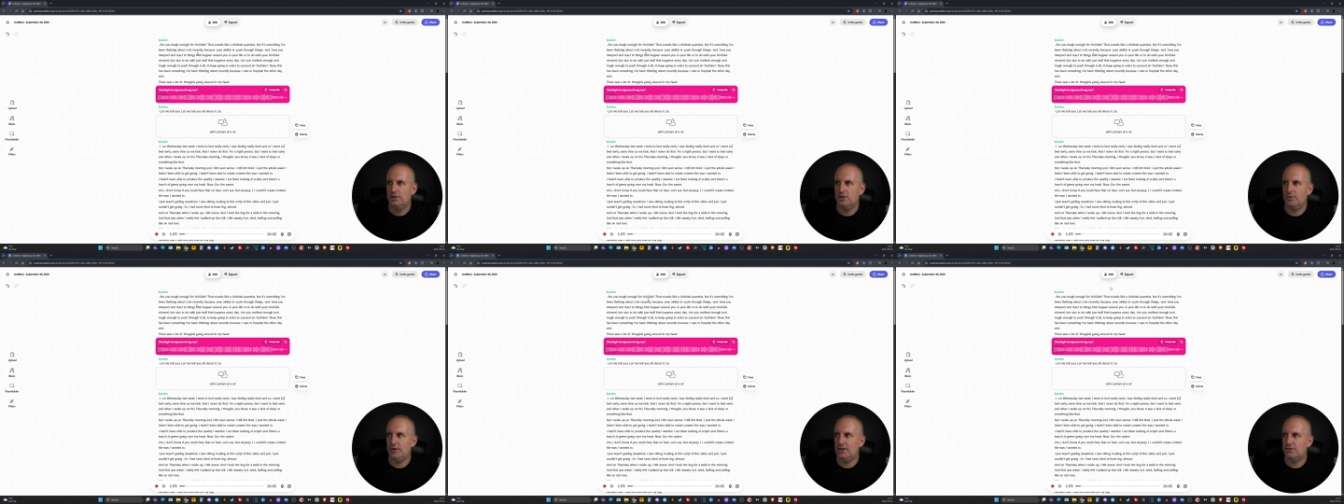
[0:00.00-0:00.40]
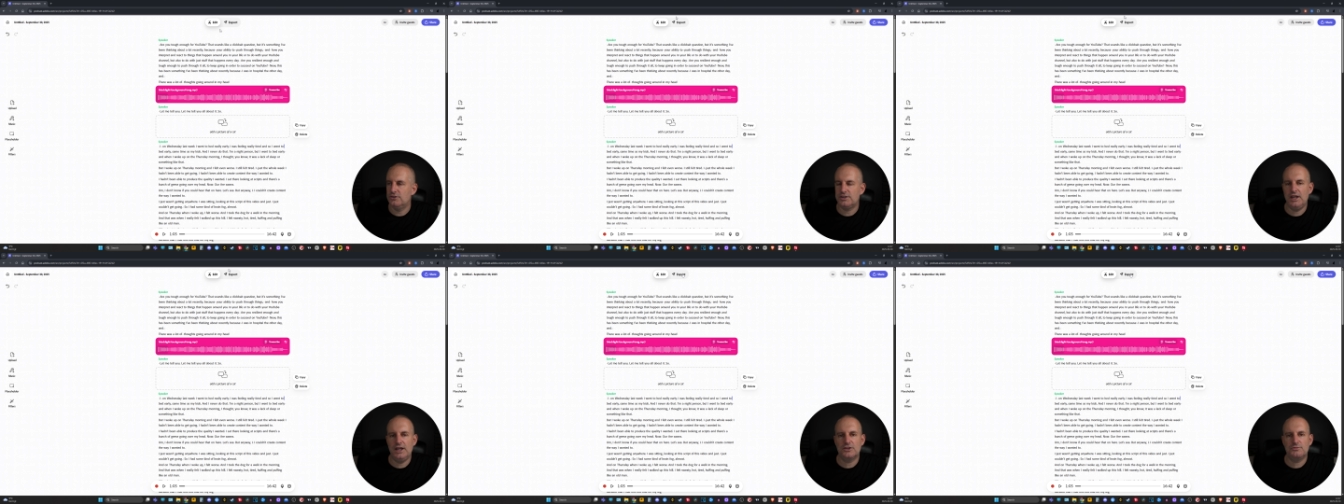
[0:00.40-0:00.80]
that we can
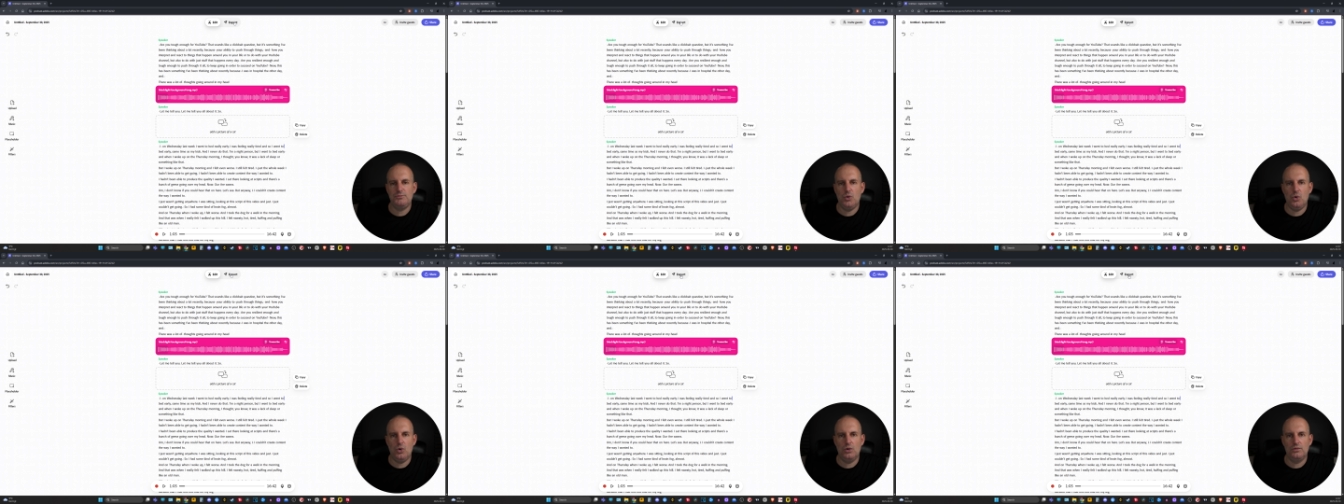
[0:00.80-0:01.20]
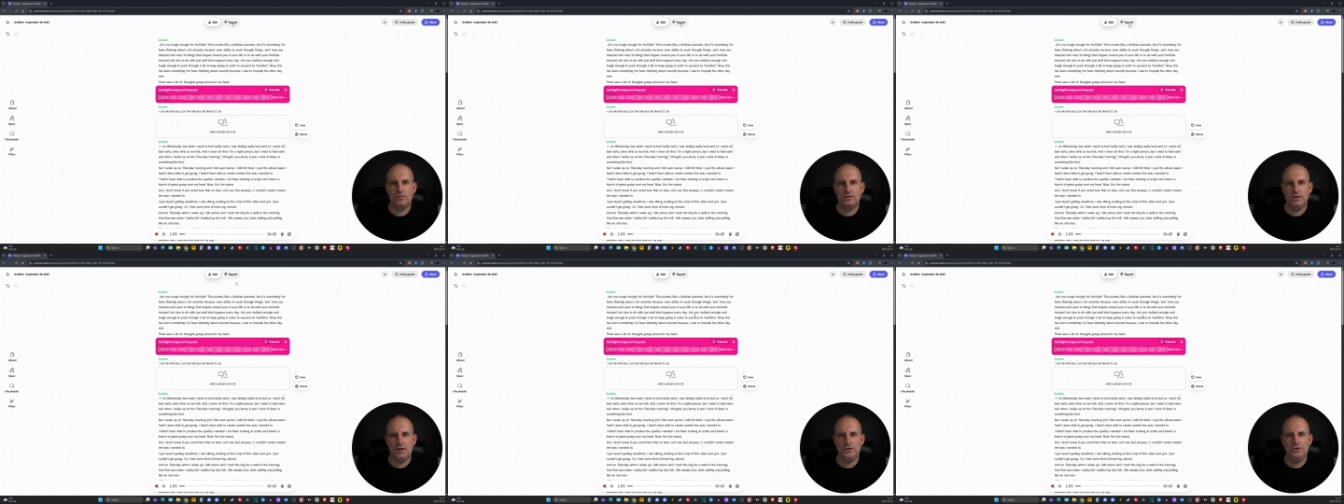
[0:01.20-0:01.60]
just export
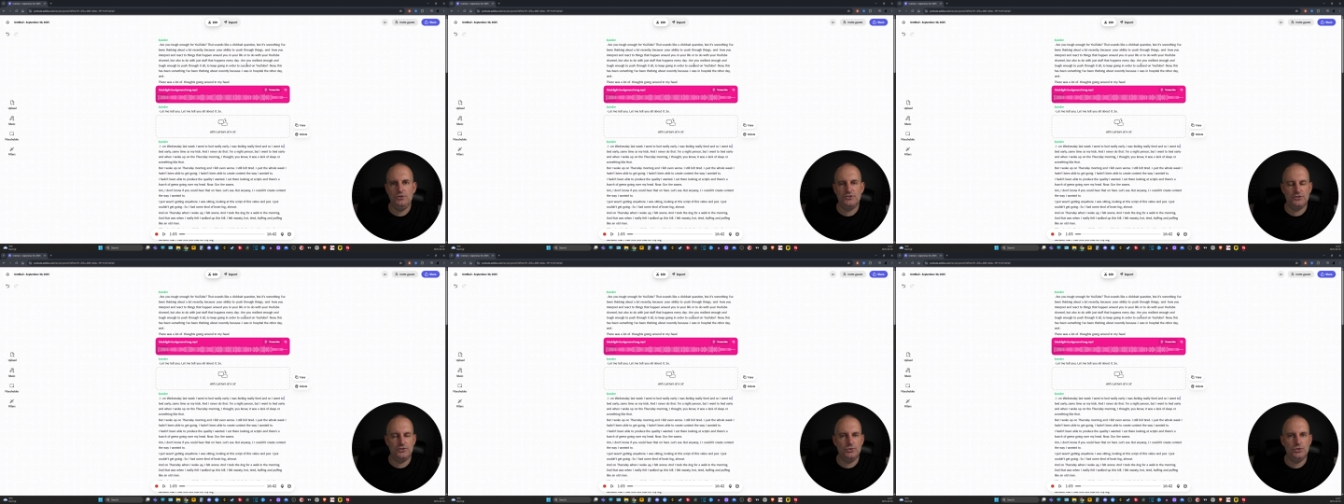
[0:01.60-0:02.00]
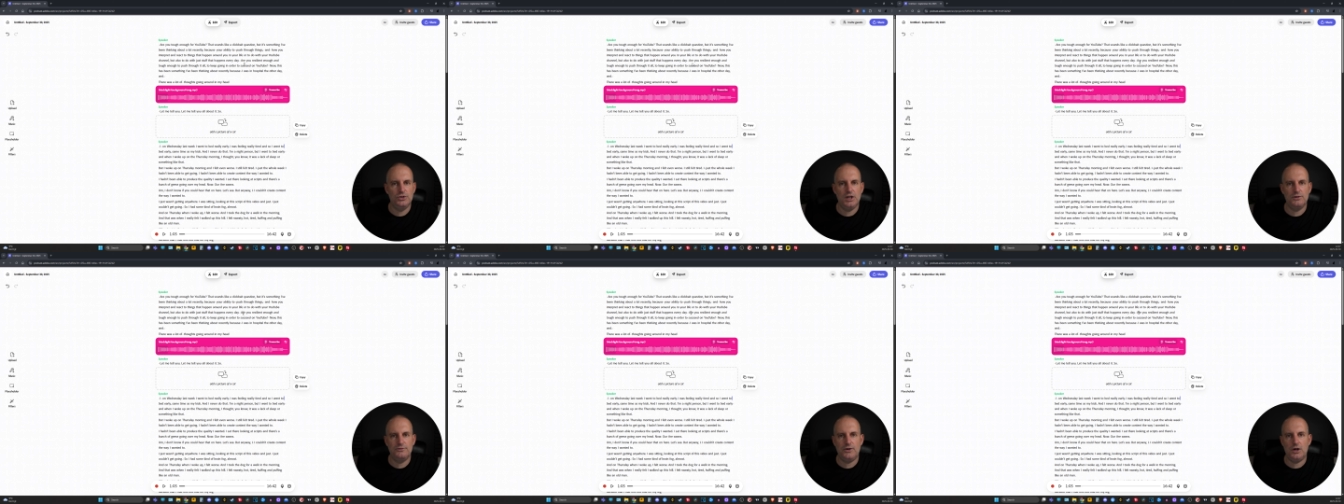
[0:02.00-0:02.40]
and use as an
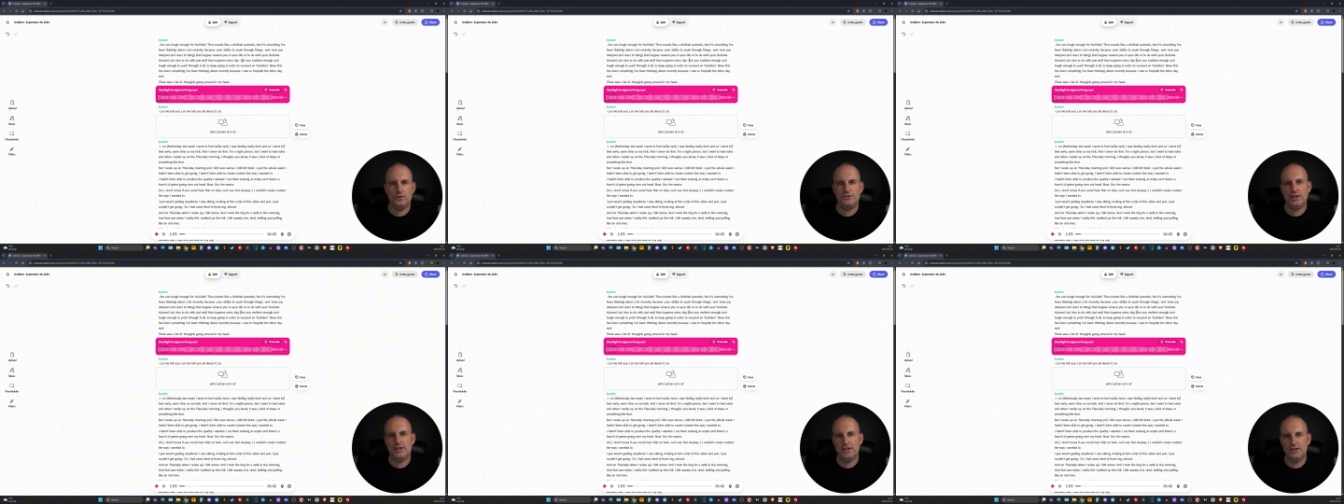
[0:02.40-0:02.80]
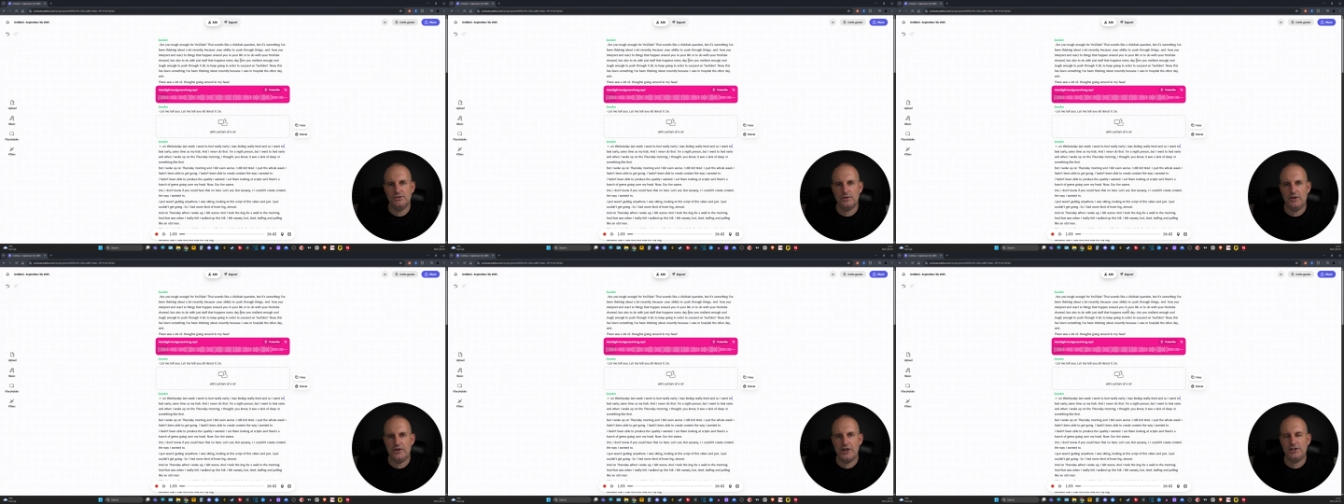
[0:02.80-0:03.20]
audio file, take it
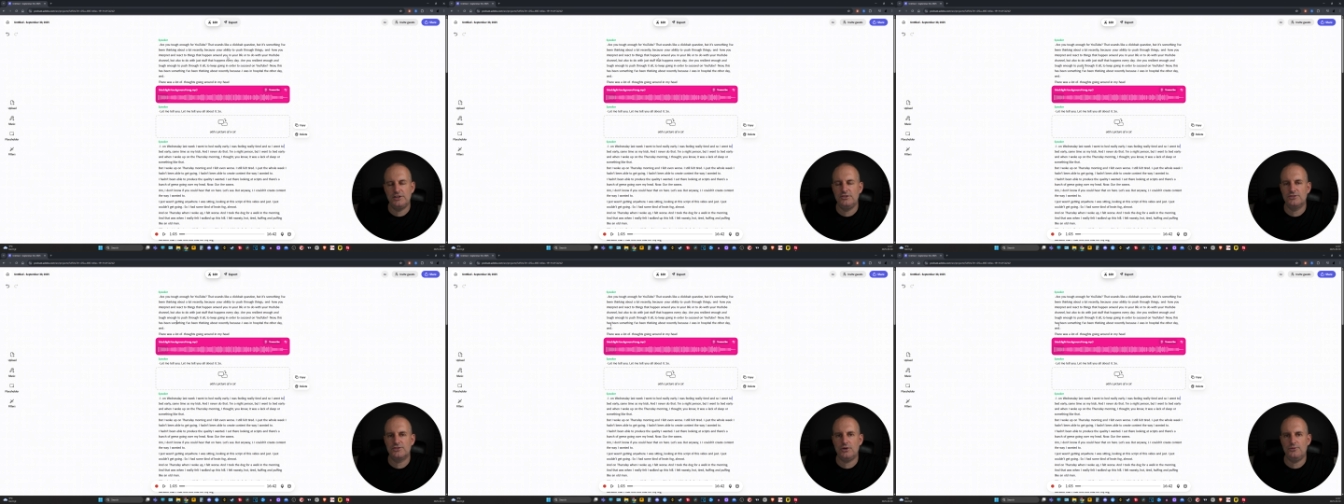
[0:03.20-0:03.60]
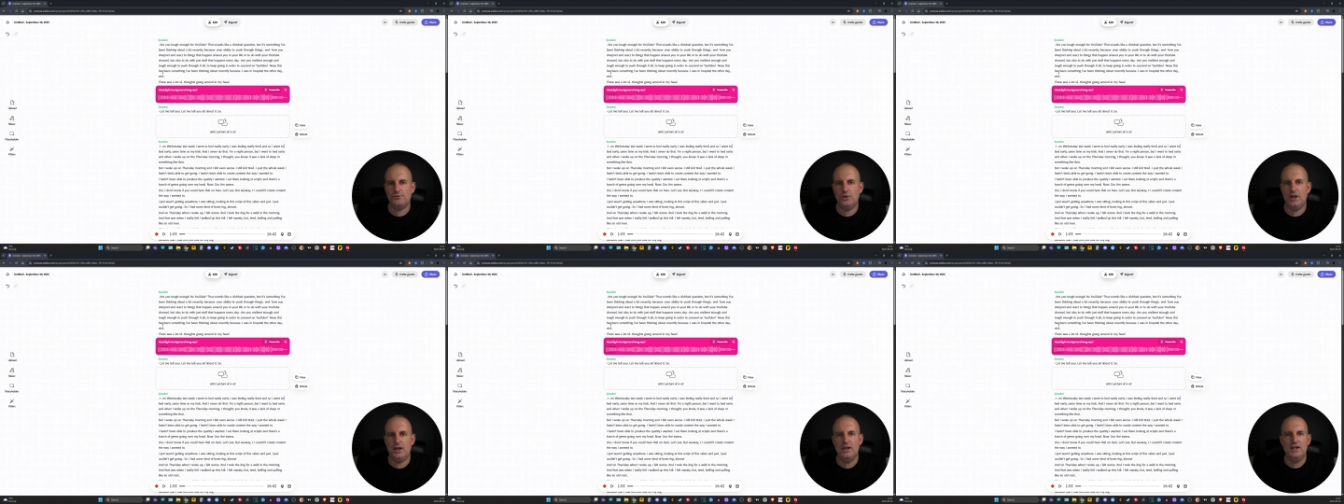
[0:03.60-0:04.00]
into our editing
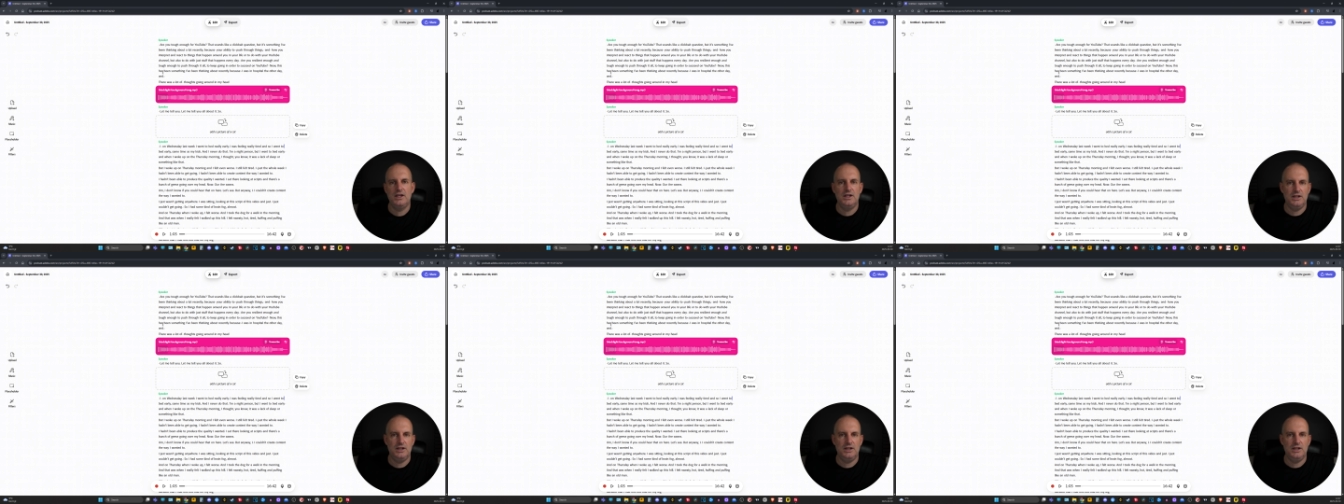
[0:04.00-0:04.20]
software